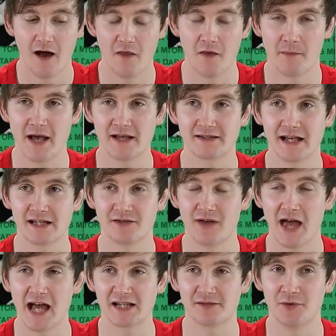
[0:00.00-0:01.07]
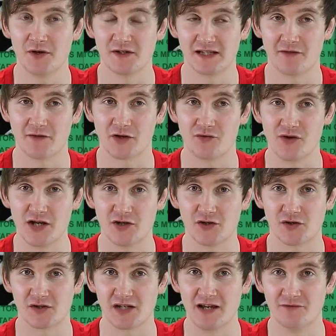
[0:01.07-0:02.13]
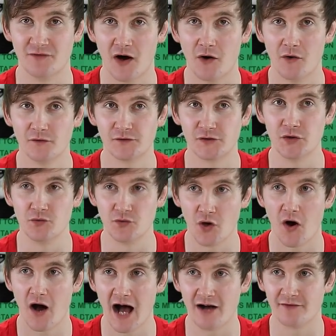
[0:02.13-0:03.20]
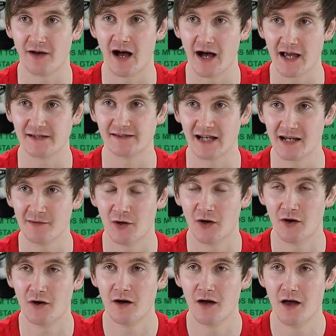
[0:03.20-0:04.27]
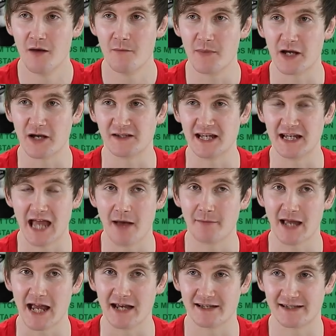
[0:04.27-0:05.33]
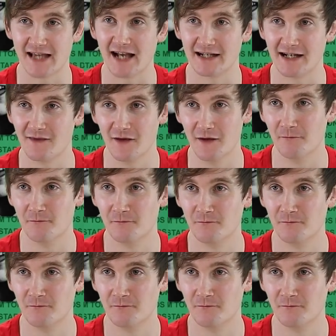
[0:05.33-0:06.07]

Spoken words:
And the best guess of experts is that the creature just evolved to not have eyes anymore because it kept getting sand in them.